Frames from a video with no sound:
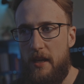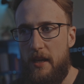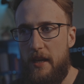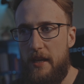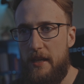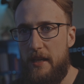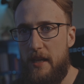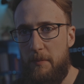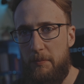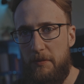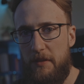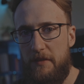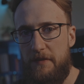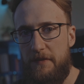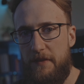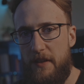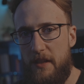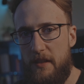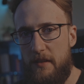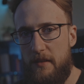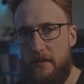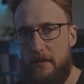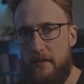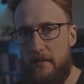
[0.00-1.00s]
a couple of
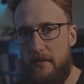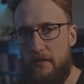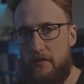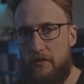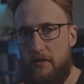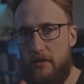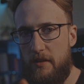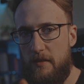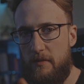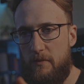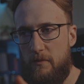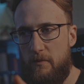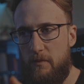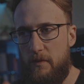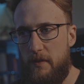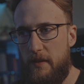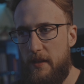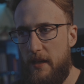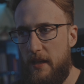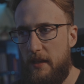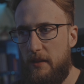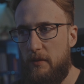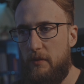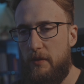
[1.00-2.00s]
faces just
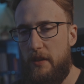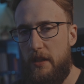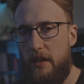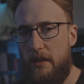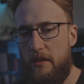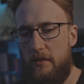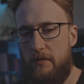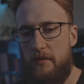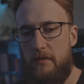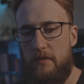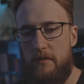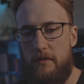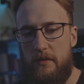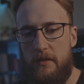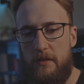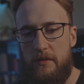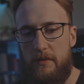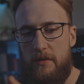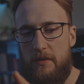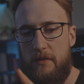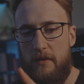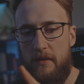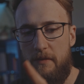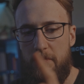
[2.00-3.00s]
without looking at
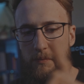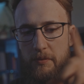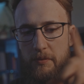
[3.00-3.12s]
tutorials, so I'll